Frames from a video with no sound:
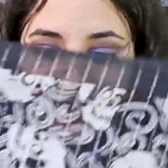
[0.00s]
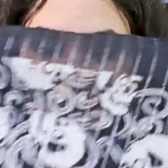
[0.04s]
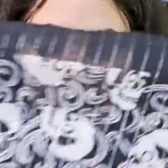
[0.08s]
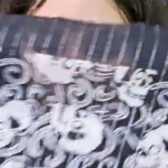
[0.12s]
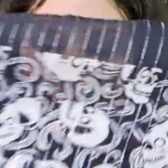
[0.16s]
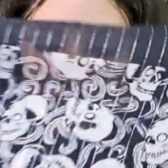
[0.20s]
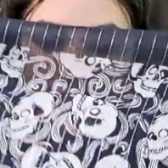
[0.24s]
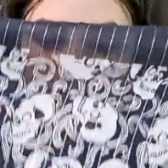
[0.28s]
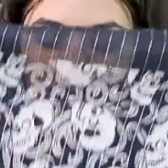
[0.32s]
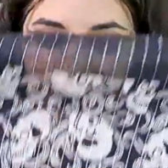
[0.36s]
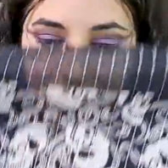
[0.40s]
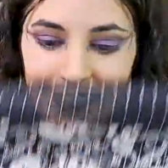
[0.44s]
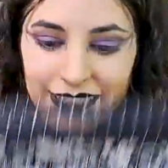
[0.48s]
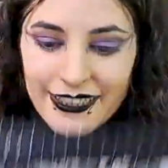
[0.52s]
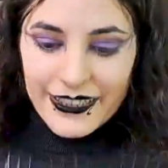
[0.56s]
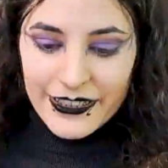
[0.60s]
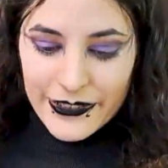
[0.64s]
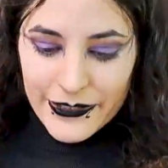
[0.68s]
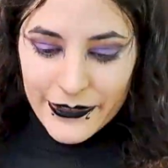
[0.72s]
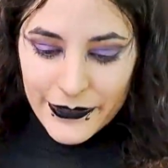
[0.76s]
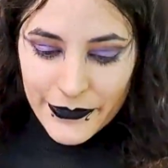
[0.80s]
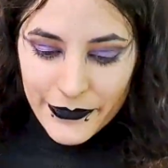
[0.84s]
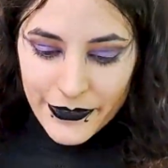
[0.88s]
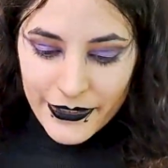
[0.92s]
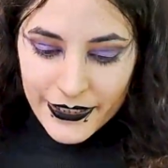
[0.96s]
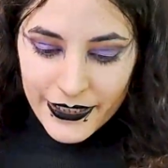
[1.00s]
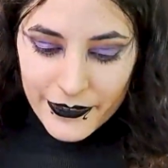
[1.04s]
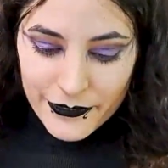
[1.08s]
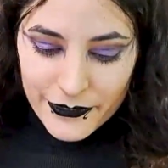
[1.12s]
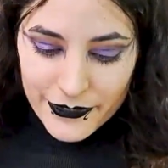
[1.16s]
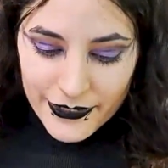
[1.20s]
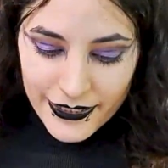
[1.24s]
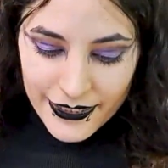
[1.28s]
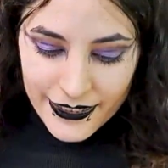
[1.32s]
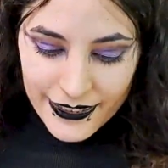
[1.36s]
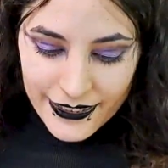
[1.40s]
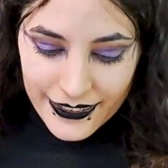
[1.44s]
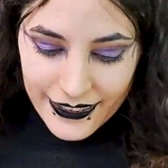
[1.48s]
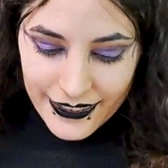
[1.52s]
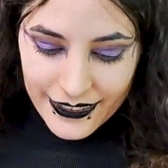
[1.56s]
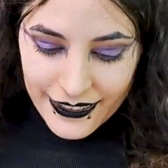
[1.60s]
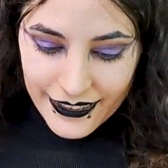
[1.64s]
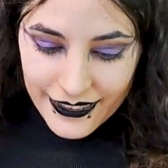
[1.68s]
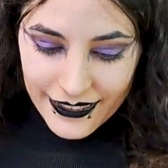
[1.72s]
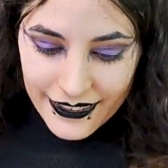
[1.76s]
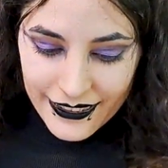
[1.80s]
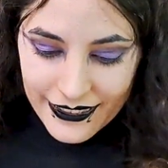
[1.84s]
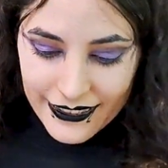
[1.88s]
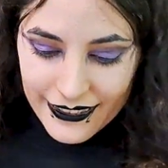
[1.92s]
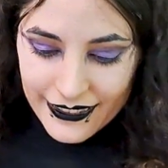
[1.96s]
and what I was
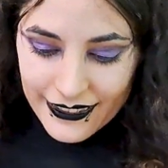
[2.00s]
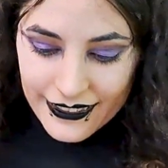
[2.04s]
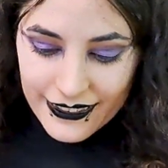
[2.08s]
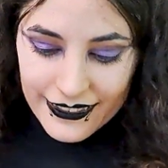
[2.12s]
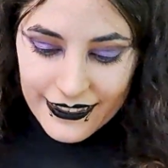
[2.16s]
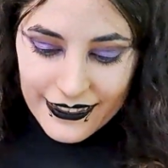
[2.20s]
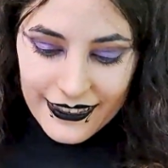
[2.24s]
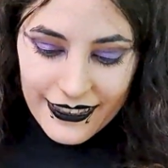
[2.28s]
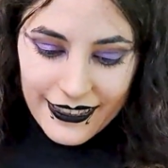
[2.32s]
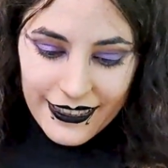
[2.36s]
thinking